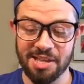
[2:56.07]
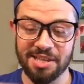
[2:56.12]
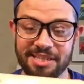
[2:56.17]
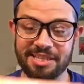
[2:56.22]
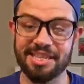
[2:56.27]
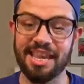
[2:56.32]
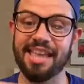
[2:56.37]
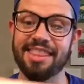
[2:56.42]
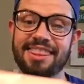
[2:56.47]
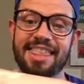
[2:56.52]

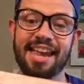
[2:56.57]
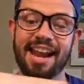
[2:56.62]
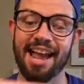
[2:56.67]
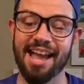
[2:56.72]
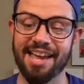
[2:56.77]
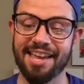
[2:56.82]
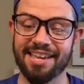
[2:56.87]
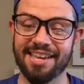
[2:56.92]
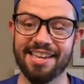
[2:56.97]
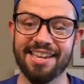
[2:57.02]
set that
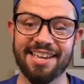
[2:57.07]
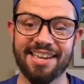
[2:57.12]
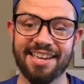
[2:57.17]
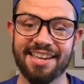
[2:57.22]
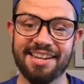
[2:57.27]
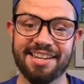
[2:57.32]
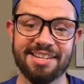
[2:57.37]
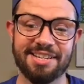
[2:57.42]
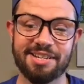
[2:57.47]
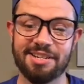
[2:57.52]
I
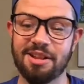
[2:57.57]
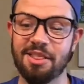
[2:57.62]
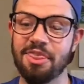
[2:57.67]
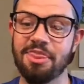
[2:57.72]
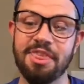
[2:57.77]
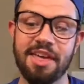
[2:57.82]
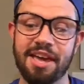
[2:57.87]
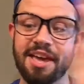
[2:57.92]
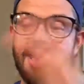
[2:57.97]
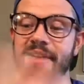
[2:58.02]
could
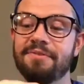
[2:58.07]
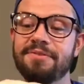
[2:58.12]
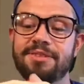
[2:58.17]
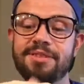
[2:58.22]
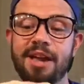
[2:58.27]
think of.